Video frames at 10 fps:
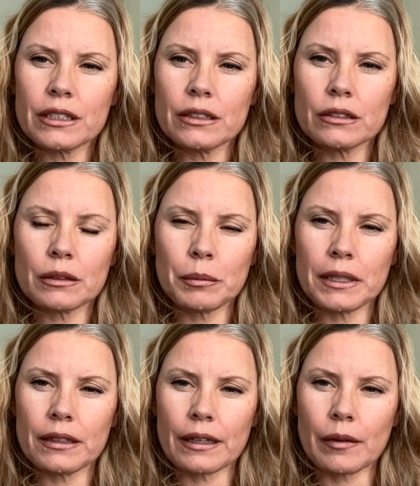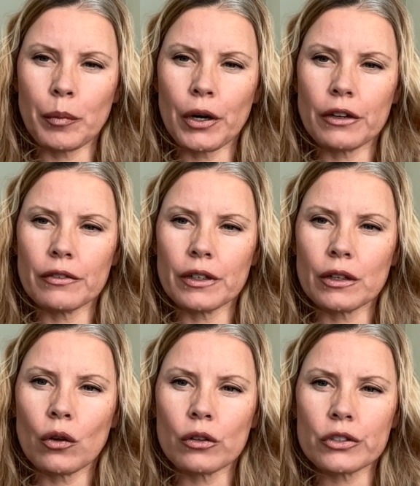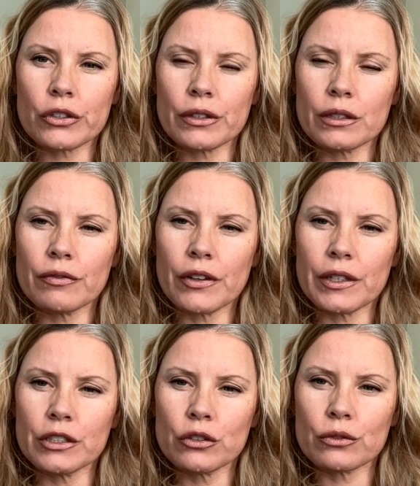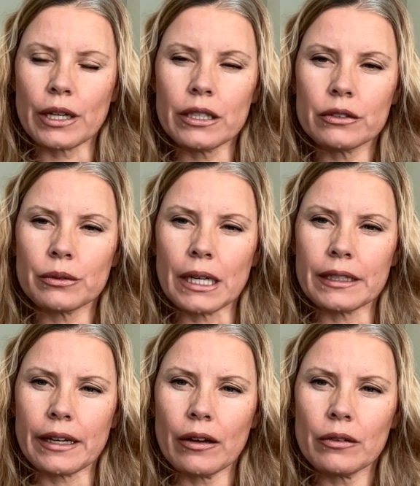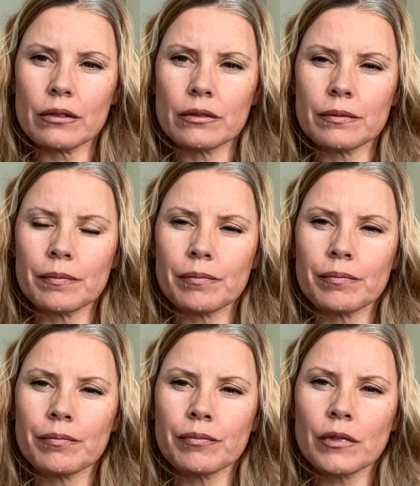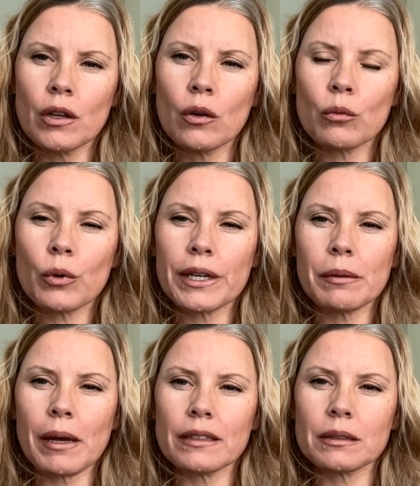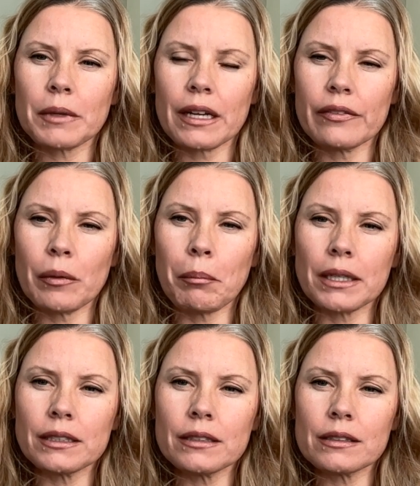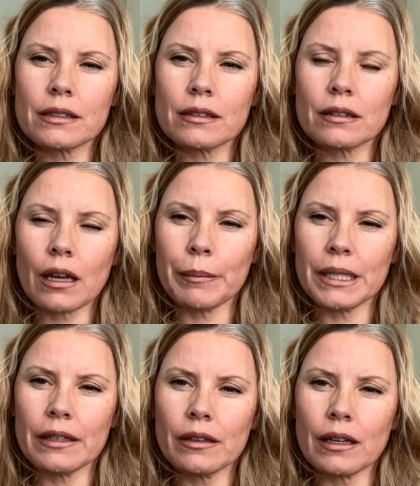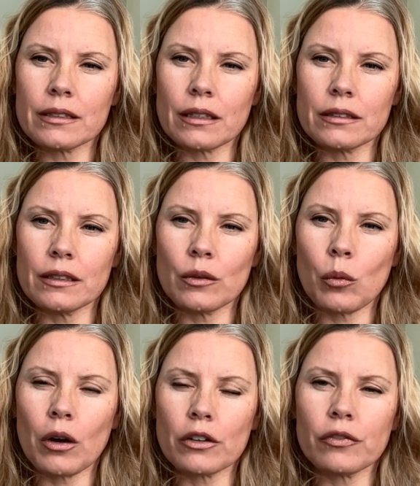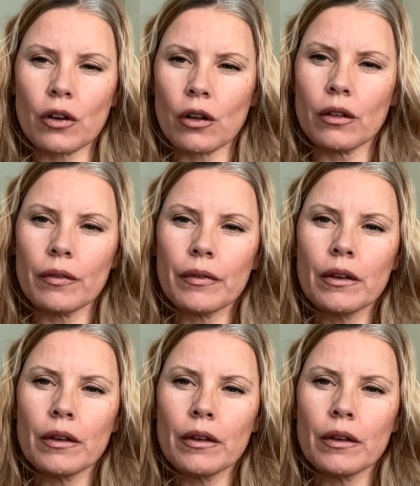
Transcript: You could be like a part of a culture that's very stressed right now, worried about some kind of abundance coming in as I see the waterfall